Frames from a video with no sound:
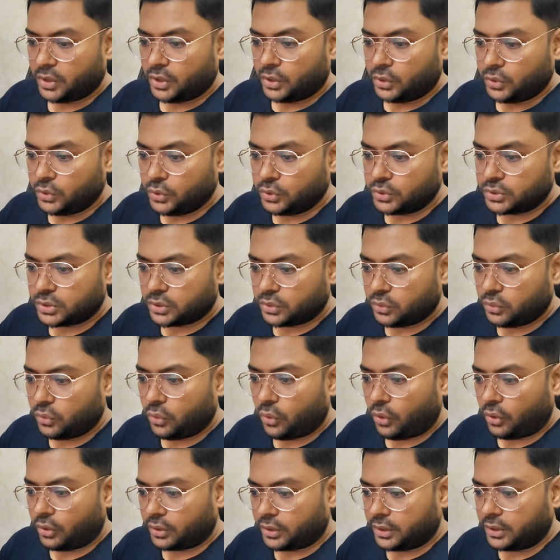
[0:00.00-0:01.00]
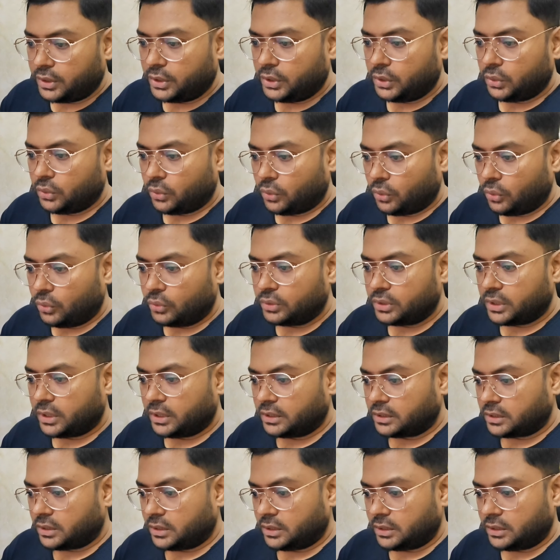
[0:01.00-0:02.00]
User who already own
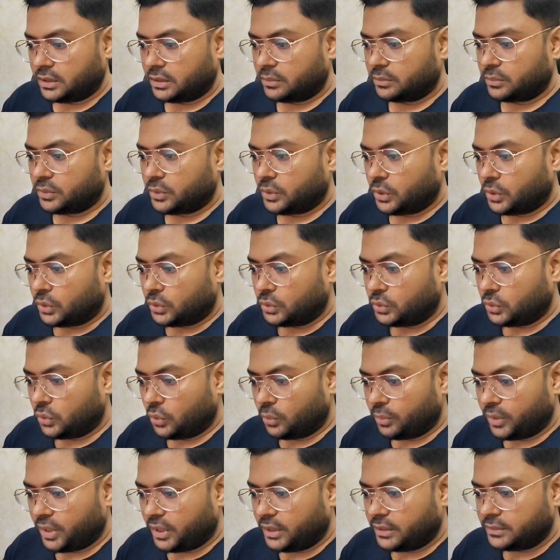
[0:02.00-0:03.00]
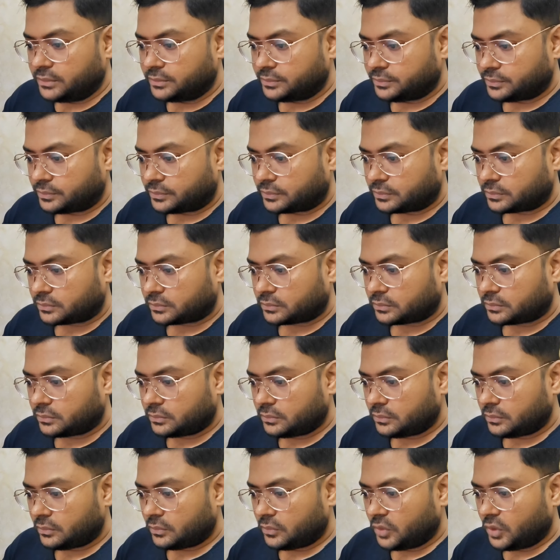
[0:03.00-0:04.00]
Ethereum domain
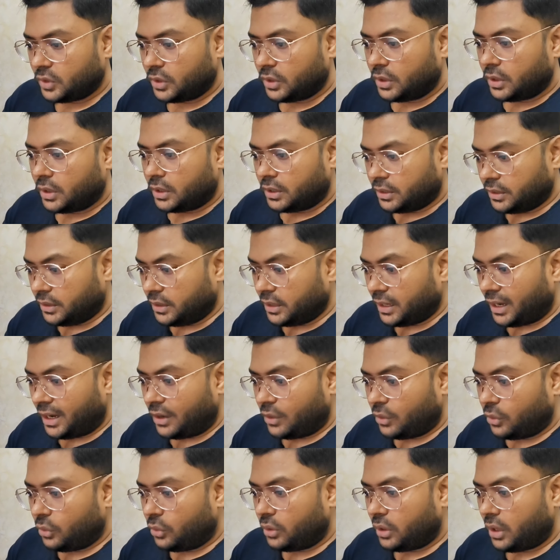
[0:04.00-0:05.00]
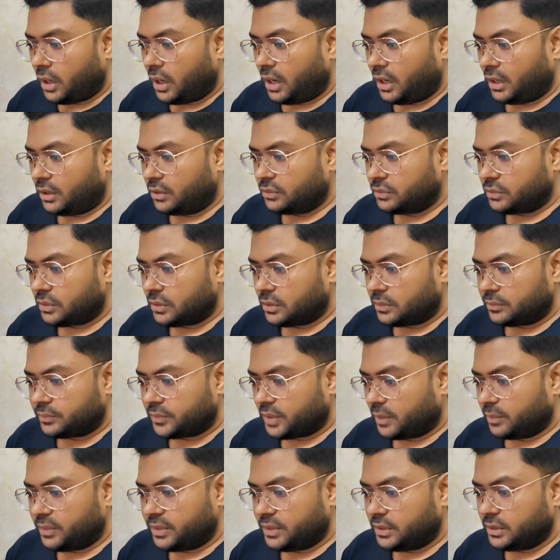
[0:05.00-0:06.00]
now
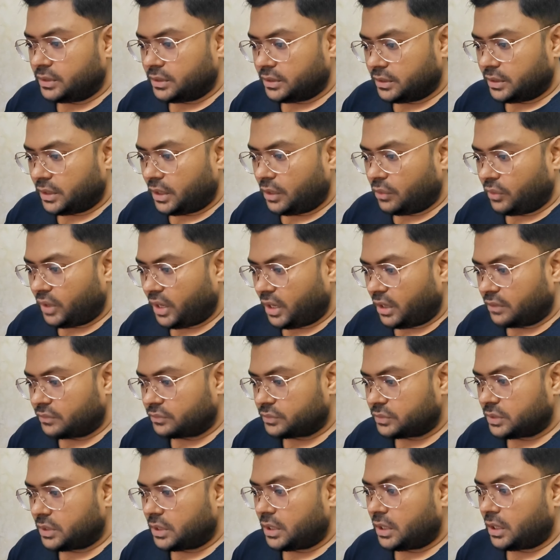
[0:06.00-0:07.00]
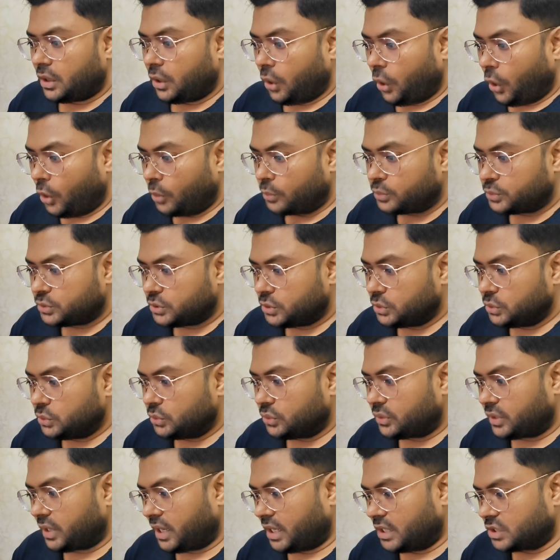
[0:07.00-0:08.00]
have the option
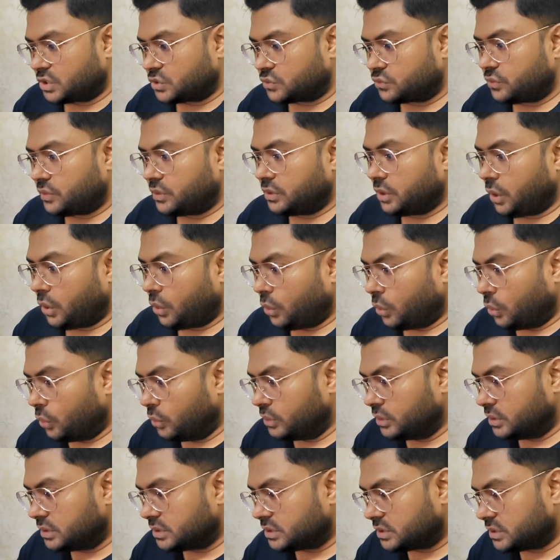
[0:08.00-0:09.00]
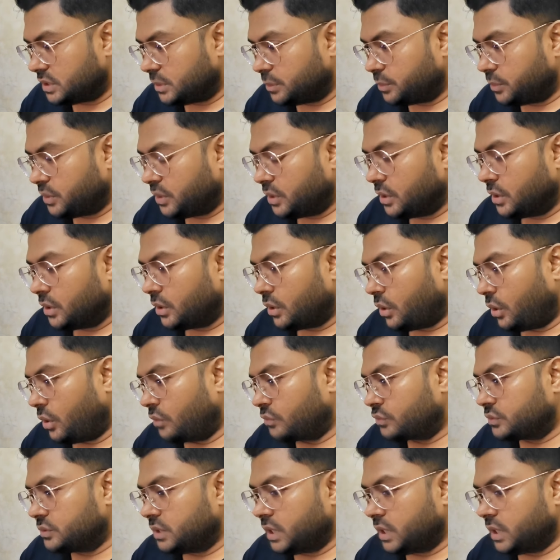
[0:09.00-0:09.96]
to transfer the ownership of